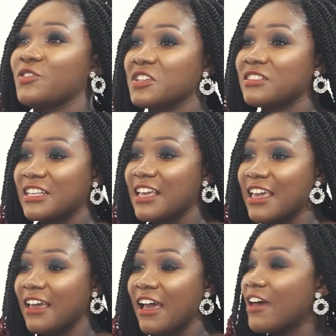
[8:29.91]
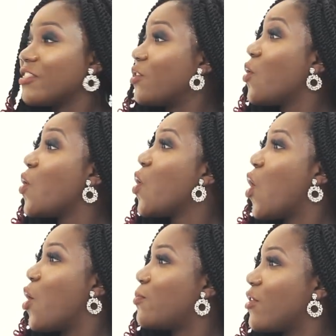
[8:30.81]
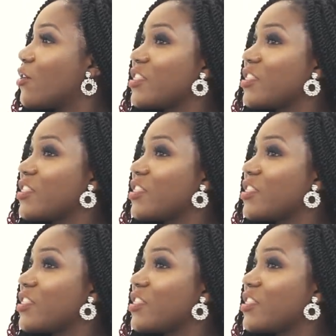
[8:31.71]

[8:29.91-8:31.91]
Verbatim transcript: you're singing the whole opera.